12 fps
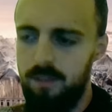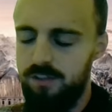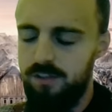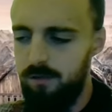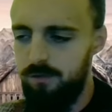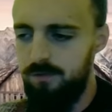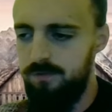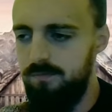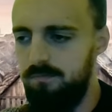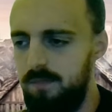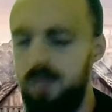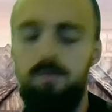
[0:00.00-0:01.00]
myself,
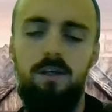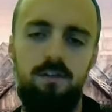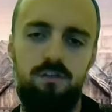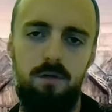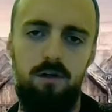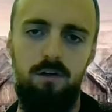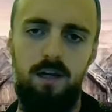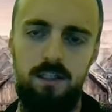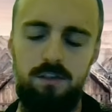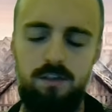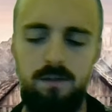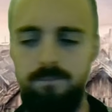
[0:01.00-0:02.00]
maybe a small
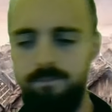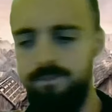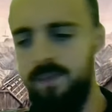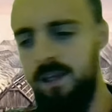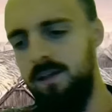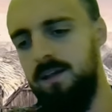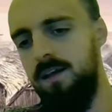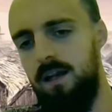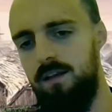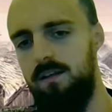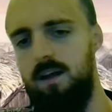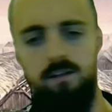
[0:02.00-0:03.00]
lecture,
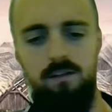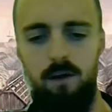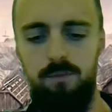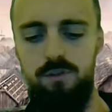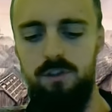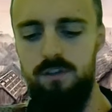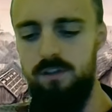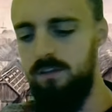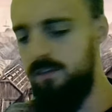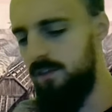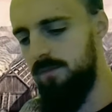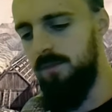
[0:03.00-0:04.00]
and, and
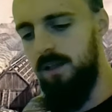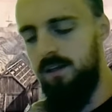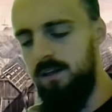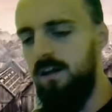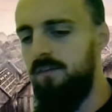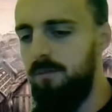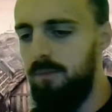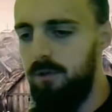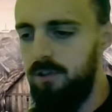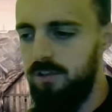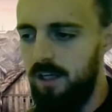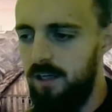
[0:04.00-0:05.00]
opportunities to, to have your
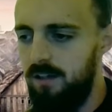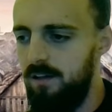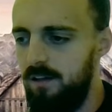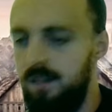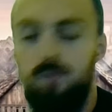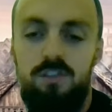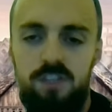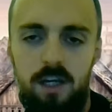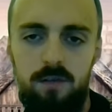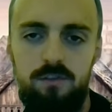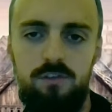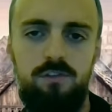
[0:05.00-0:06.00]
book signed, which
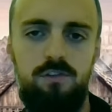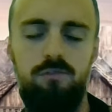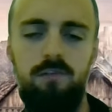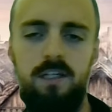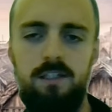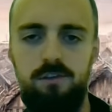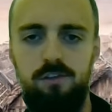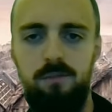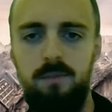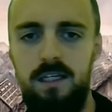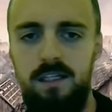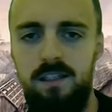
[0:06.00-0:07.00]
sounds surreal to
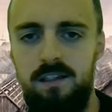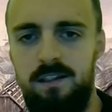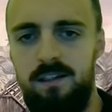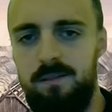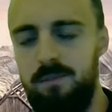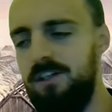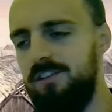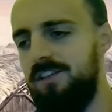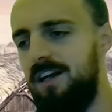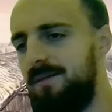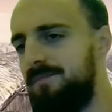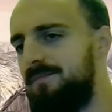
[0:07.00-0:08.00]
me because
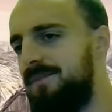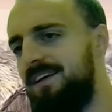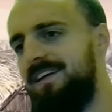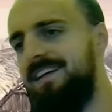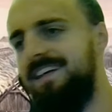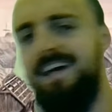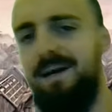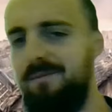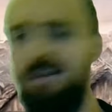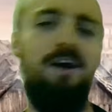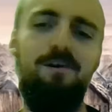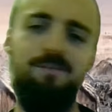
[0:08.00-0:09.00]
I'm I'm
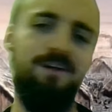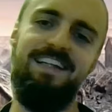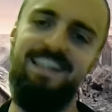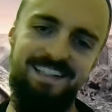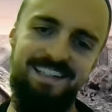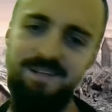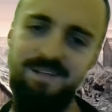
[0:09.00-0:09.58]
a nobody,